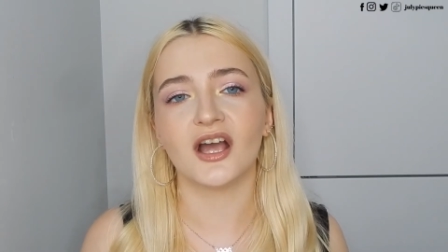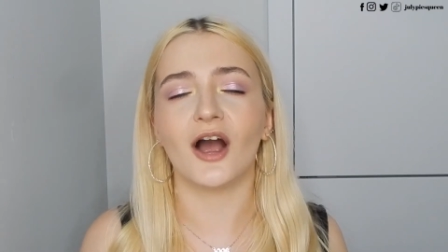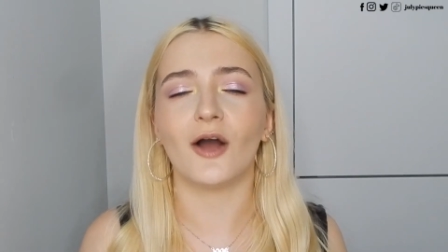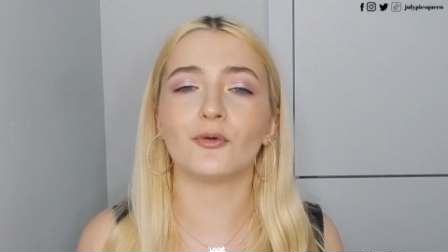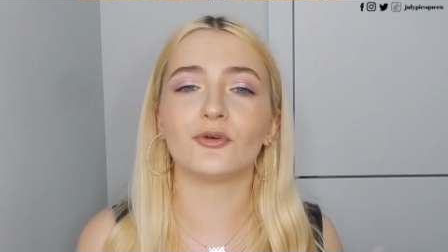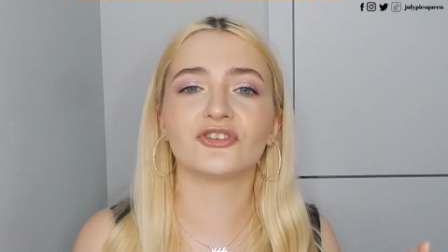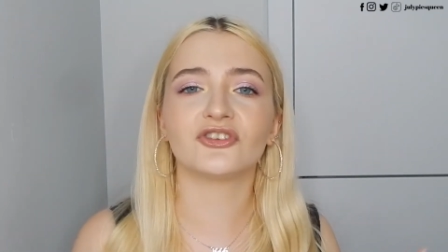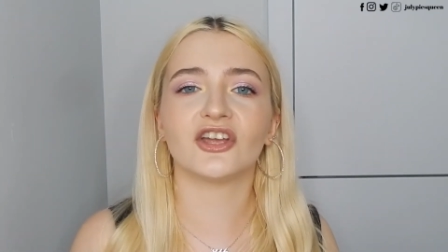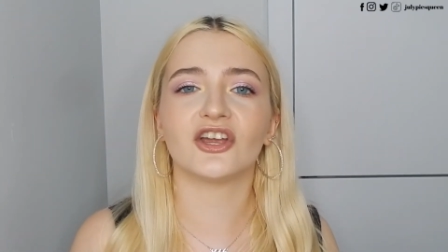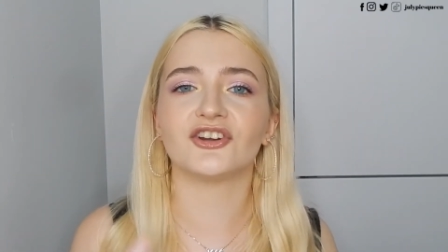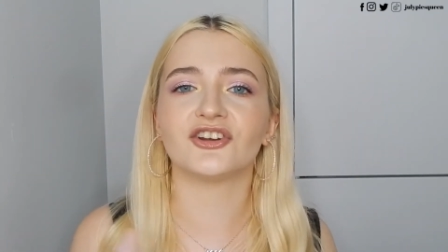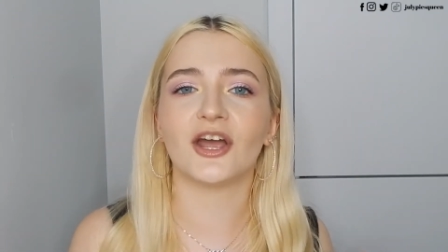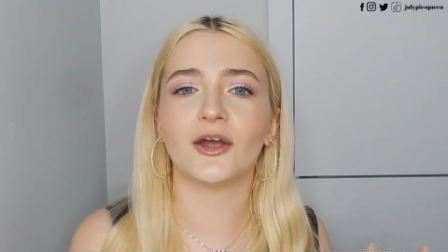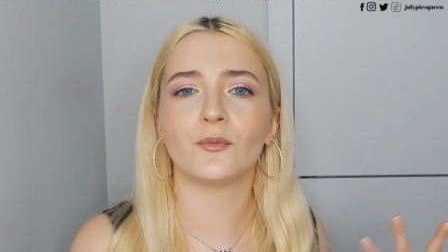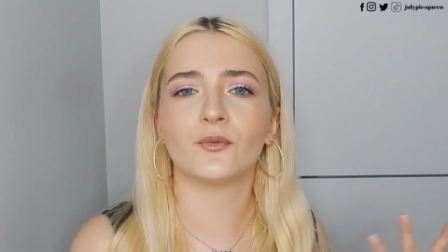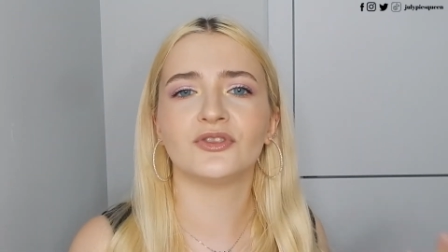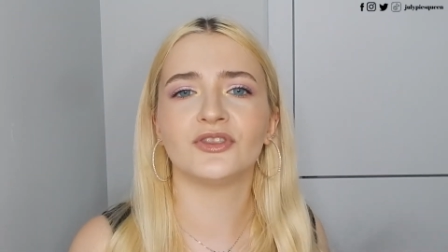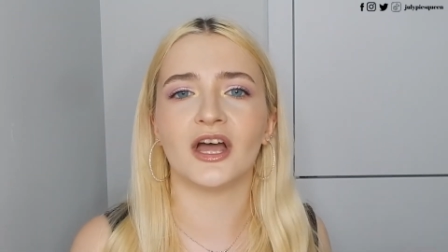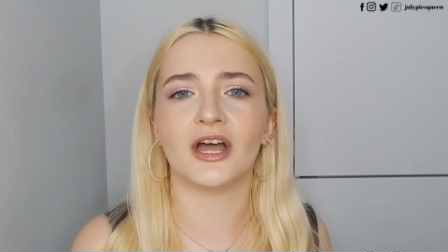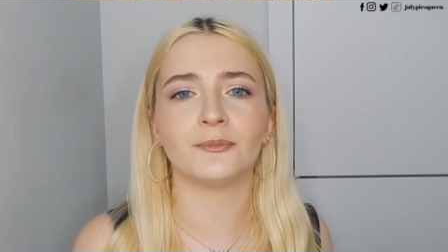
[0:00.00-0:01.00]
I was scared
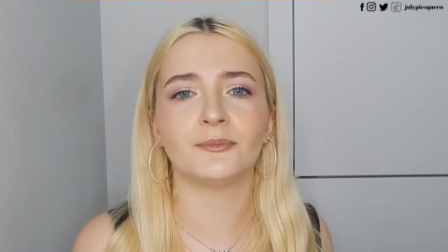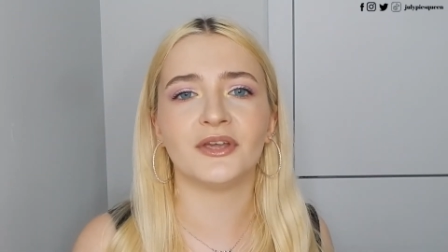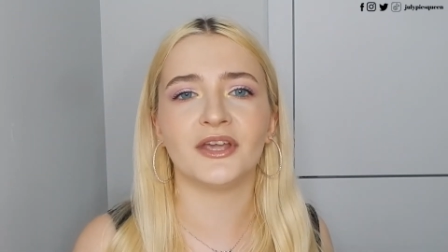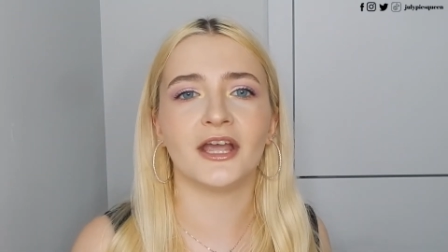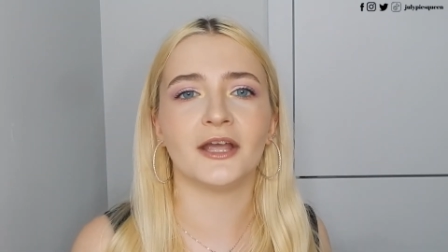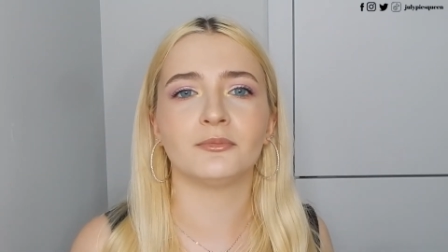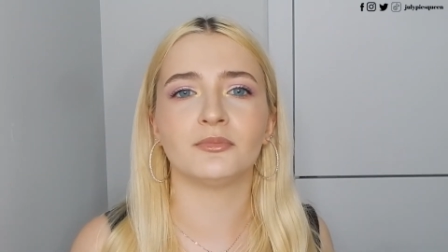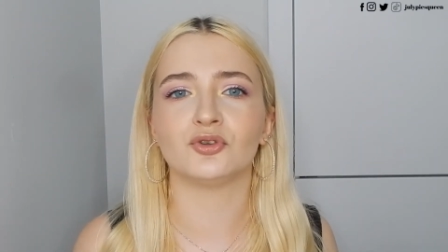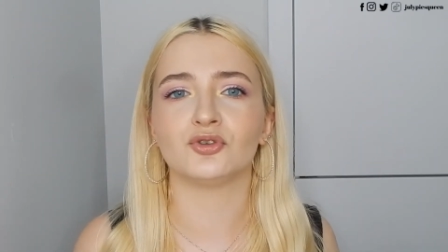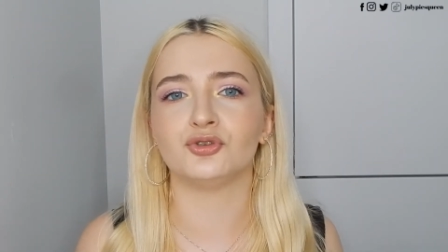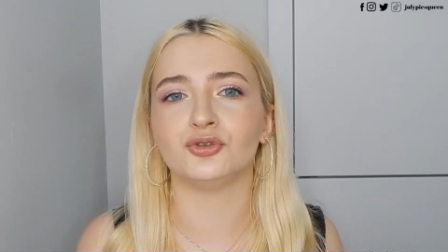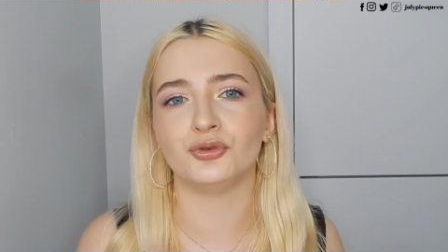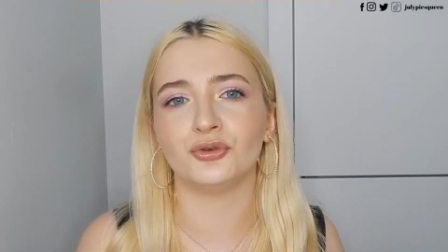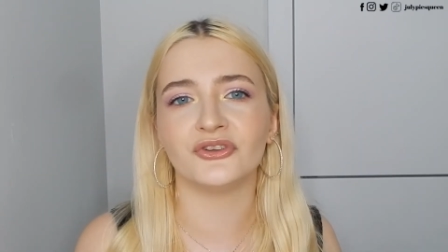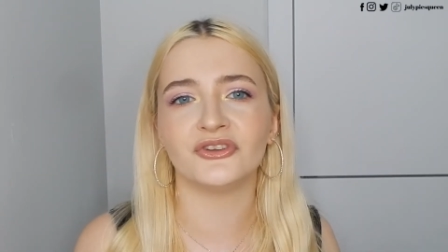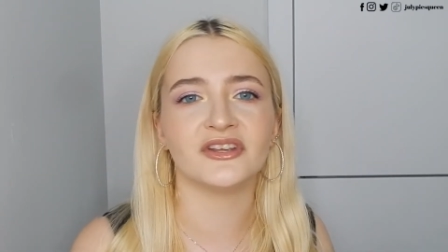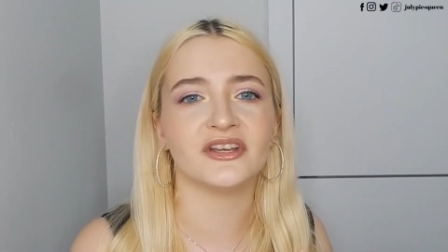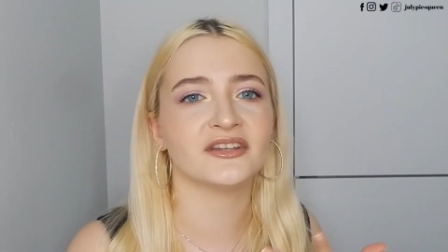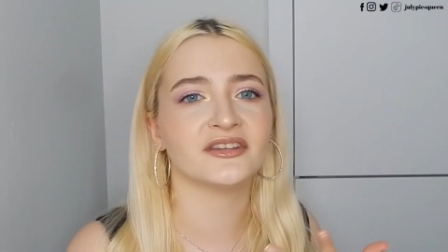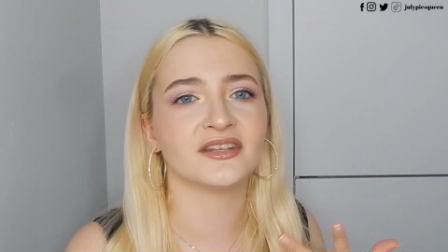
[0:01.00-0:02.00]
I would not be able to
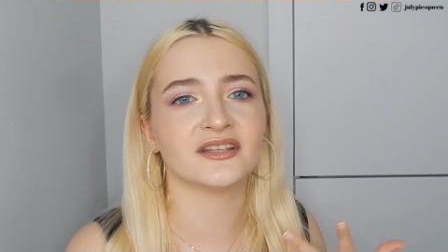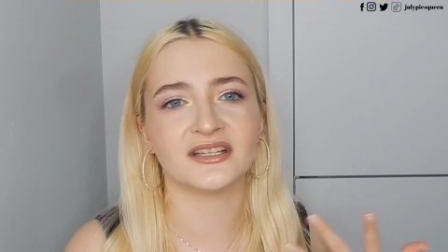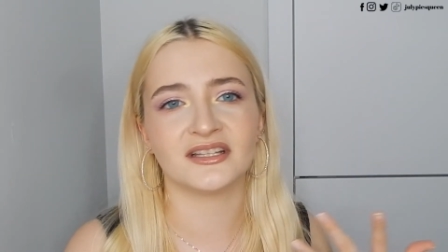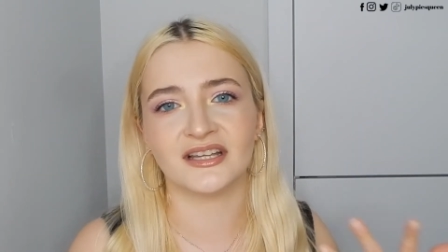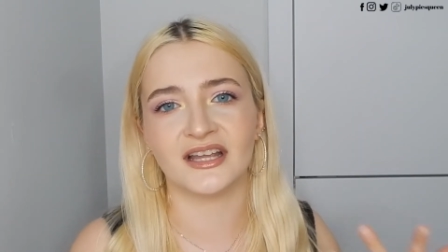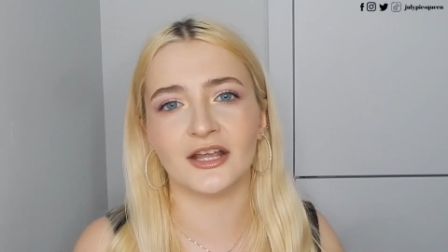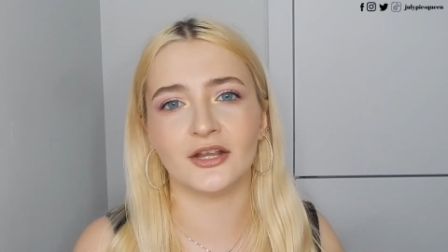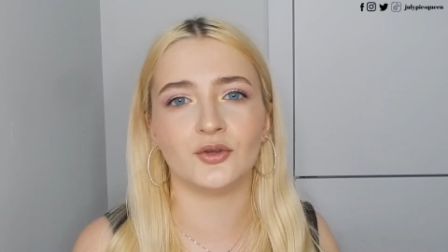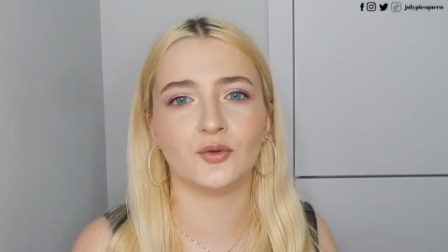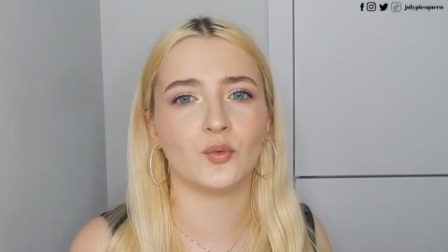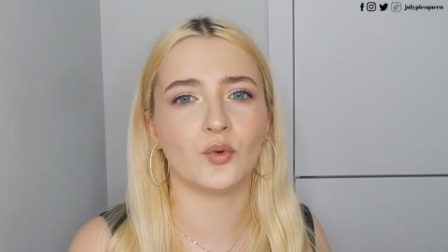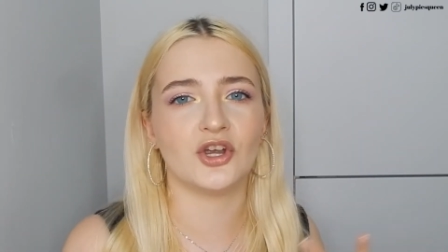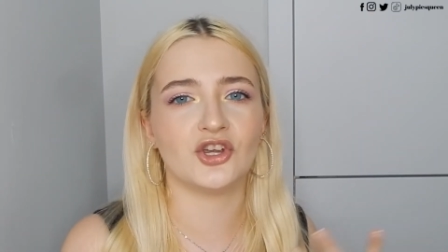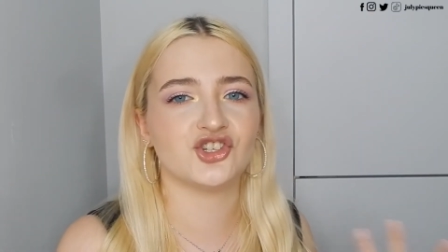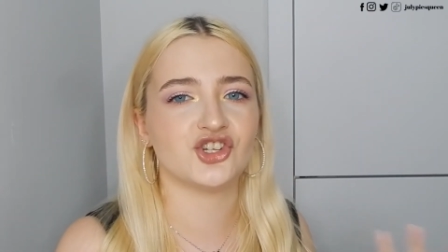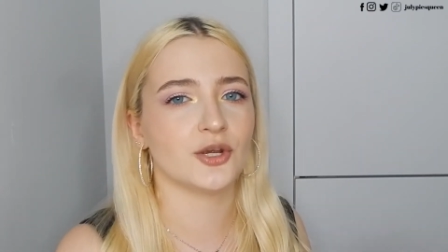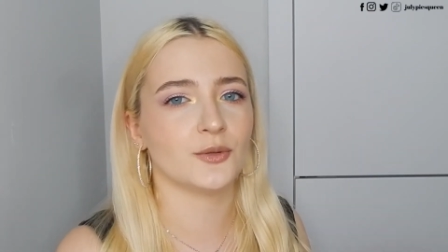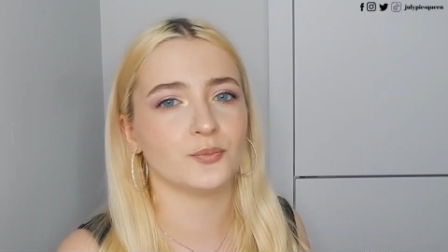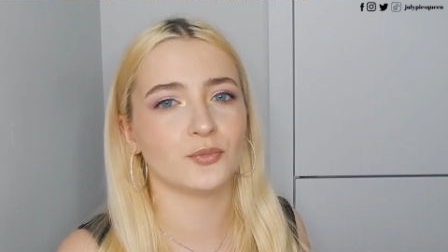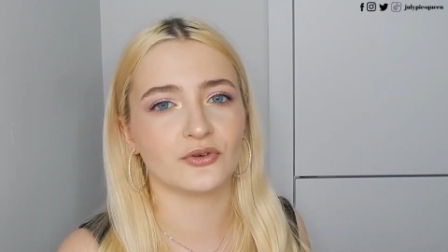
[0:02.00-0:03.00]
use it in any way
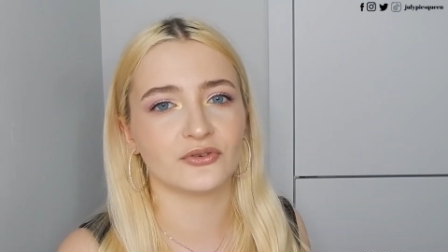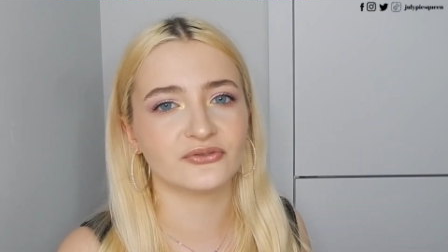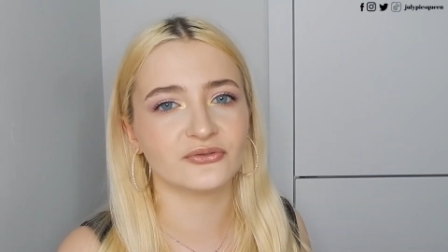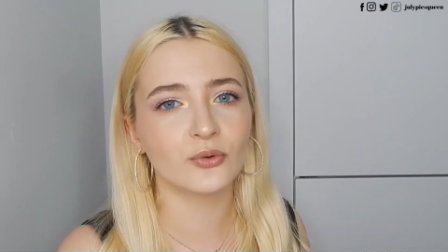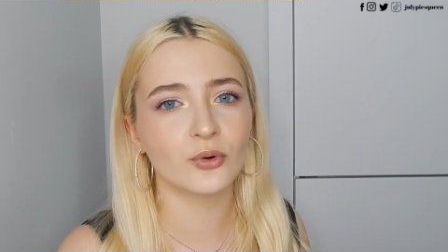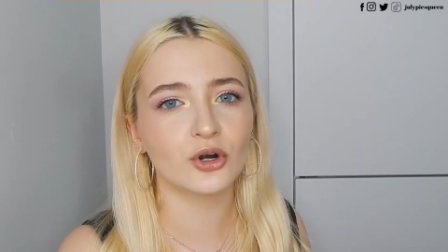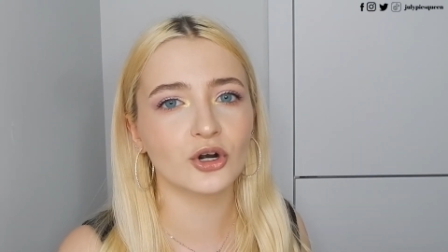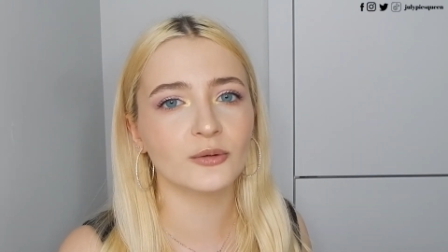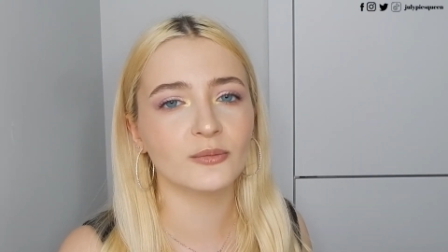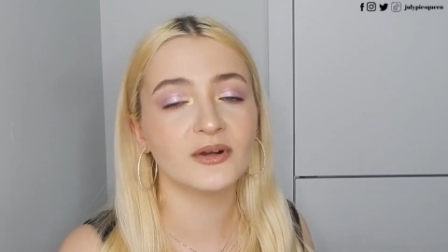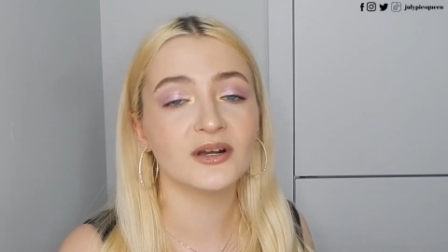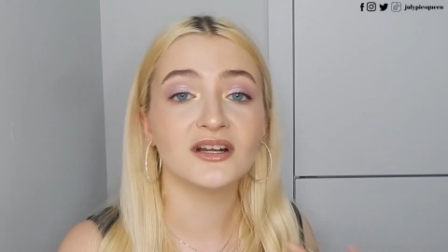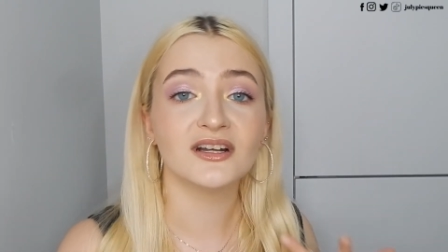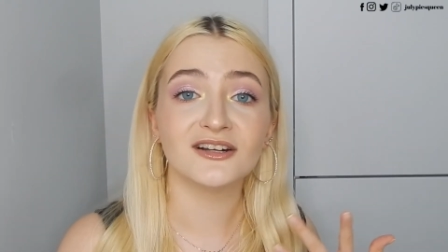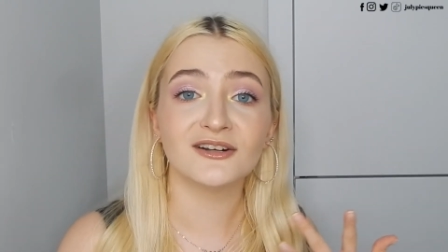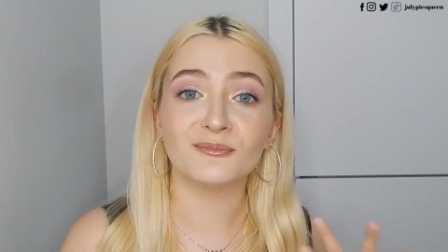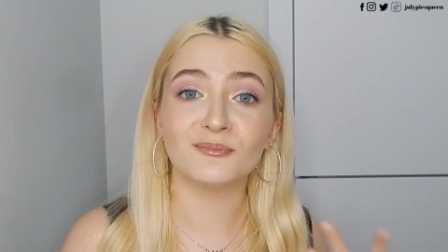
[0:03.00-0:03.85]
shape or form